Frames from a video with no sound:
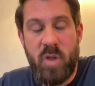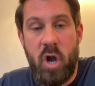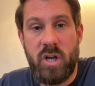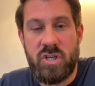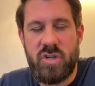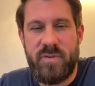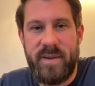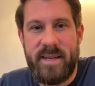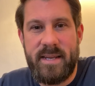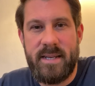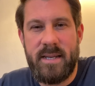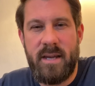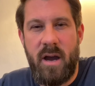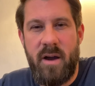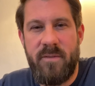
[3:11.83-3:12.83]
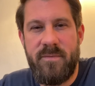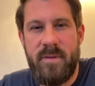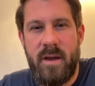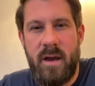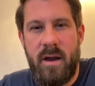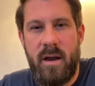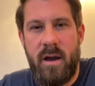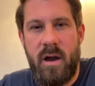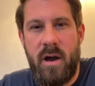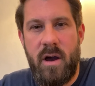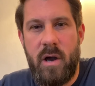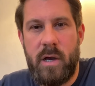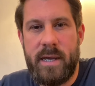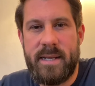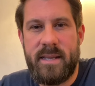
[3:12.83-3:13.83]
I just think
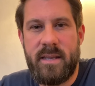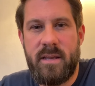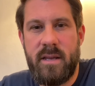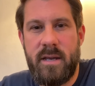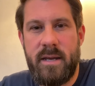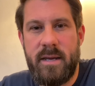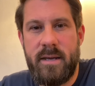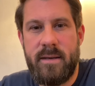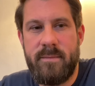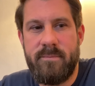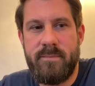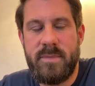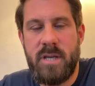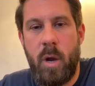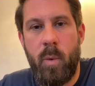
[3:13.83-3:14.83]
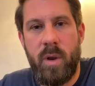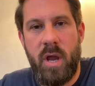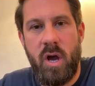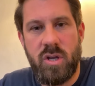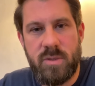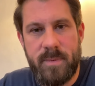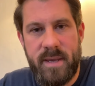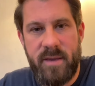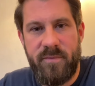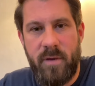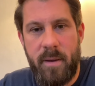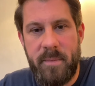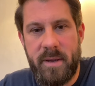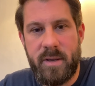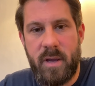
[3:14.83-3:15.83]
no one asks me if
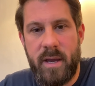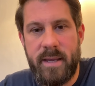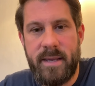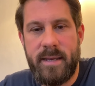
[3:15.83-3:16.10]
I'm okay.